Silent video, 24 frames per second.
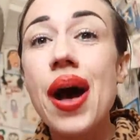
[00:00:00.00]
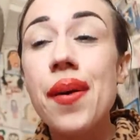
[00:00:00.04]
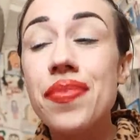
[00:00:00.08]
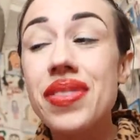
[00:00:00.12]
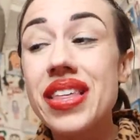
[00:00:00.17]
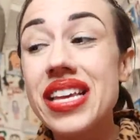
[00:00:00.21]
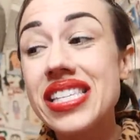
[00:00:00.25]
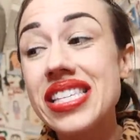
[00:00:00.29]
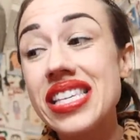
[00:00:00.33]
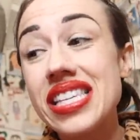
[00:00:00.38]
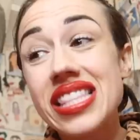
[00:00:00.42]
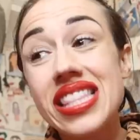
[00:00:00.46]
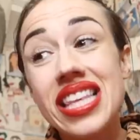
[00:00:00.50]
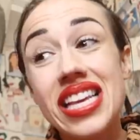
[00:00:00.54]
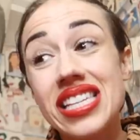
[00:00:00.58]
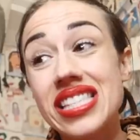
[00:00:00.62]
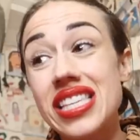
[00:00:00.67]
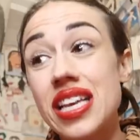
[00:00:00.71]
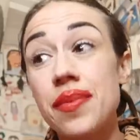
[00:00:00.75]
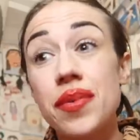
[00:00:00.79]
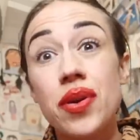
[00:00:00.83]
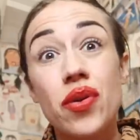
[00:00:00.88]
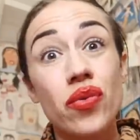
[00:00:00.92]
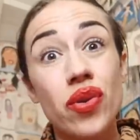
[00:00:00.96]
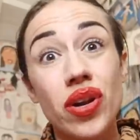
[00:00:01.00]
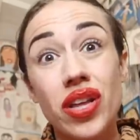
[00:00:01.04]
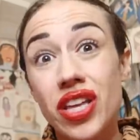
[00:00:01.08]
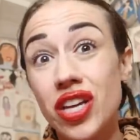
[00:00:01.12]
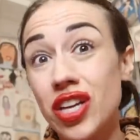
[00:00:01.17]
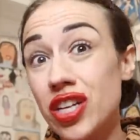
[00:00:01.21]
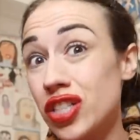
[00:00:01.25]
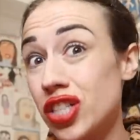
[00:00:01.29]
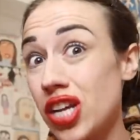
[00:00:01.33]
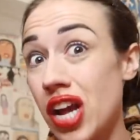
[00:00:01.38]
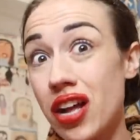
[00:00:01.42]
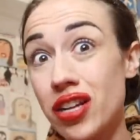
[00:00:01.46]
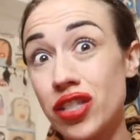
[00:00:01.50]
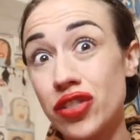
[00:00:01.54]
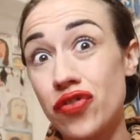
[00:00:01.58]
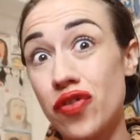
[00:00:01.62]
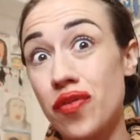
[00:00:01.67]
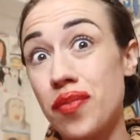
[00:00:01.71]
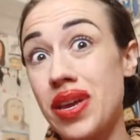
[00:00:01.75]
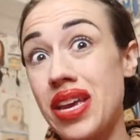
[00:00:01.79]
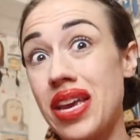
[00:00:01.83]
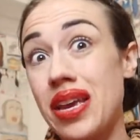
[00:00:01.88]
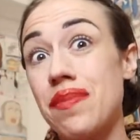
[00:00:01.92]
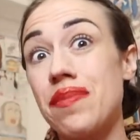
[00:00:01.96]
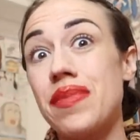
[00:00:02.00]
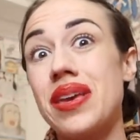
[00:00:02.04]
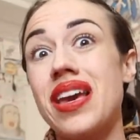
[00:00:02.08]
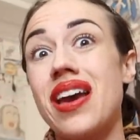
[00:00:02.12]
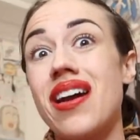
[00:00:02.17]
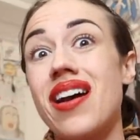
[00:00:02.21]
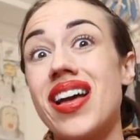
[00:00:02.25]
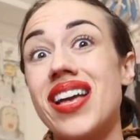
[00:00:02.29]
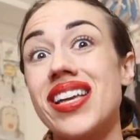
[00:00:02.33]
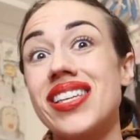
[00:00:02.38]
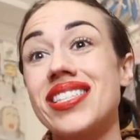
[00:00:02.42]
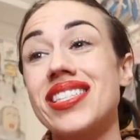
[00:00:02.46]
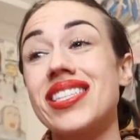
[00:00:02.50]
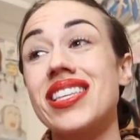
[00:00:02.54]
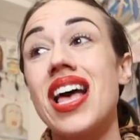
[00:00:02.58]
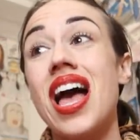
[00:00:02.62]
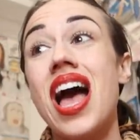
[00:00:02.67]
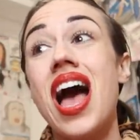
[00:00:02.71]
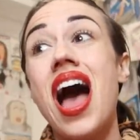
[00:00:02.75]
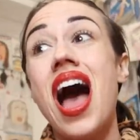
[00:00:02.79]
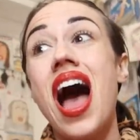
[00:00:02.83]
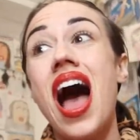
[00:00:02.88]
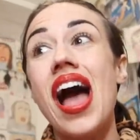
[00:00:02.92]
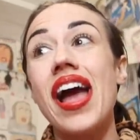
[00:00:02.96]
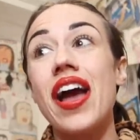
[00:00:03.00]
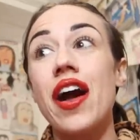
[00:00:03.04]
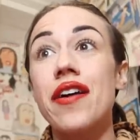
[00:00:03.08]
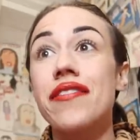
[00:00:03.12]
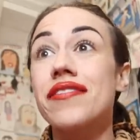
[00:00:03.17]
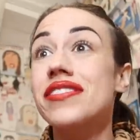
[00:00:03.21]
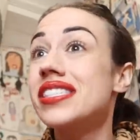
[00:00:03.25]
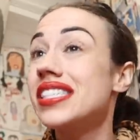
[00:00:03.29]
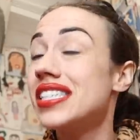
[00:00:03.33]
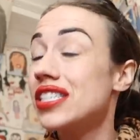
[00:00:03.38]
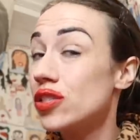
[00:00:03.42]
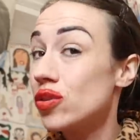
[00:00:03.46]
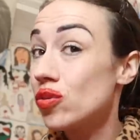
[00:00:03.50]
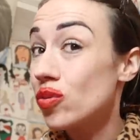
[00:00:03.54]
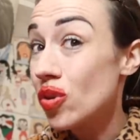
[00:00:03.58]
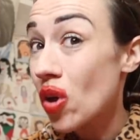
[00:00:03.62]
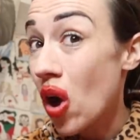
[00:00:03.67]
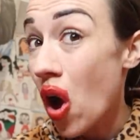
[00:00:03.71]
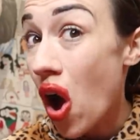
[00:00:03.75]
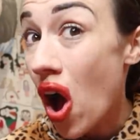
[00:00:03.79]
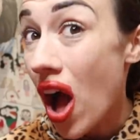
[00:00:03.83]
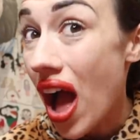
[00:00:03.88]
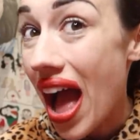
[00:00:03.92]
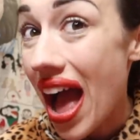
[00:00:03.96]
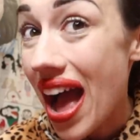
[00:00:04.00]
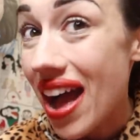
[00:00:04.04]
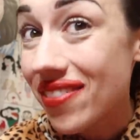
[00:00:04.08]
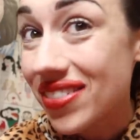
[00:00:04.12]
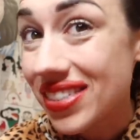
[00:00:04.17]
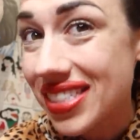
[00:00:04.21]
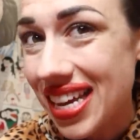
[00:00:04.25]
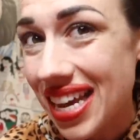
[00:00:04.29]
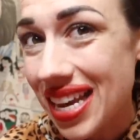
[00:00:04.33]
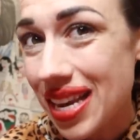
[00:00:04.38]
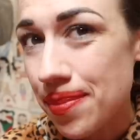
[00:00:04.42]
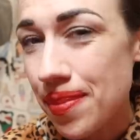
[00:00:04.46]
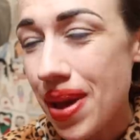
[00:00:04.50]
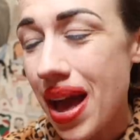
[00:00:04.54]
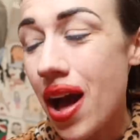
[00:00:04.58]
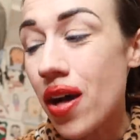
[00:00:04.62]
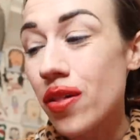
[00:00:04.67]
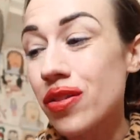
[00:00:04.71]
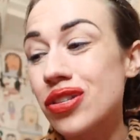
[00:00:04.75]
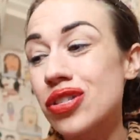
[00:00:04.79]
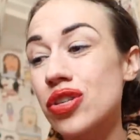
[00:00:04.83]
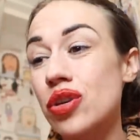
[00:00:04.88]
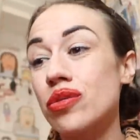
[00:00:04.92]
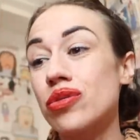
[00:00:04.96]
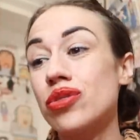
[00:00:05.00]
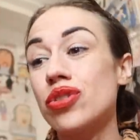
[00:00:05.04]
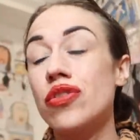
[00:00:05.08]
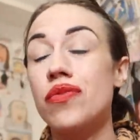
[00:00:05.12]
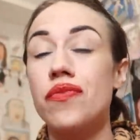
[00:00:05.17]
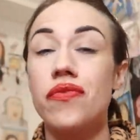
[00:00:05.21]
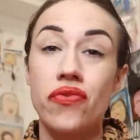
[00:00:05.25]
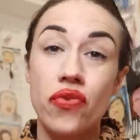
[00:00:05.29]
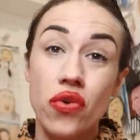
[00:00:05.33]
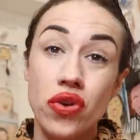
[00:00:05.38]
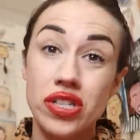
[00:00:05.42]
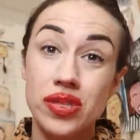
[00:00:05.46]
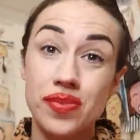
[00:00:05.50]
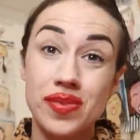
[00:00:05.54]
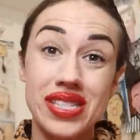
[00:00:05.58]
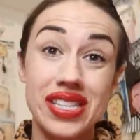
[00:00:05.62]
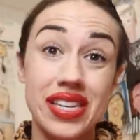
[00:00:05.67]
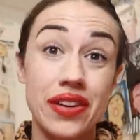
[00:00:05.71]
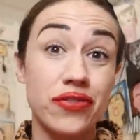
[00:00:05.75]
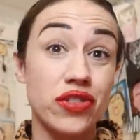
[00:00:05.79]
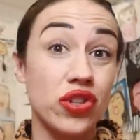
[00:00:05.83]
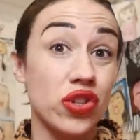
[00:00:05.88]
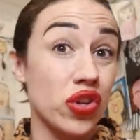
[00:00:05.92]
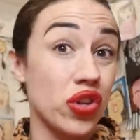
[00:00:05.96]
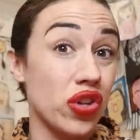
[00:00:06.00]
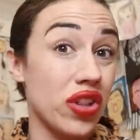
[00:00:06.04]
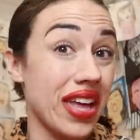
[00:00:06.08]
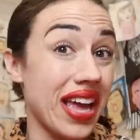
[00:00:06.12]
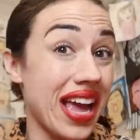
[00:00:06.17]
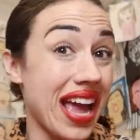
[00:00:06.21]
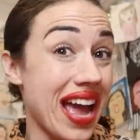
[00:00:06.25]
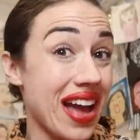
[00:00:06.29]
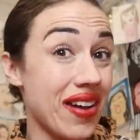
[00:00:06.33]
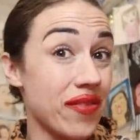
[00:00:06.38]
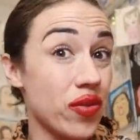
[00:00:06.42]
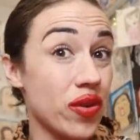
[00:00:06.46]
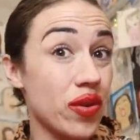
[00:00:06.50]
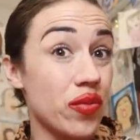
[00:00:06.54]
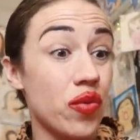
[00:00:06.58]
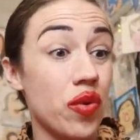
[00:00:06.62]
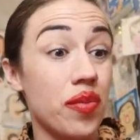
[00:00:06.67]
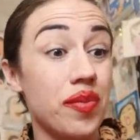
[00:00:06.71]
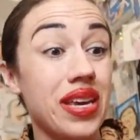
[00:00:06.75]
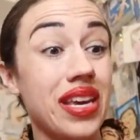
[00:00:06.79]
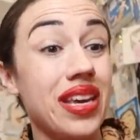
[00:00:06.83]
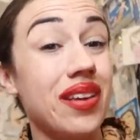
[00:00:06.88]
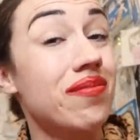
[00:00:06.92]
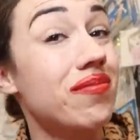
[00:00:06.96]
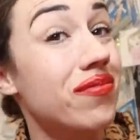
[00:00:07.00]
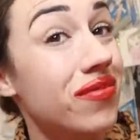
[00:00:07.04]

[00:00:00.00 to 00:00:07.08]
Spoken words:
This thing is gonna be a really good challenge for me because I obviously do not have a tiny mouth, so to force myself to look like I have one will be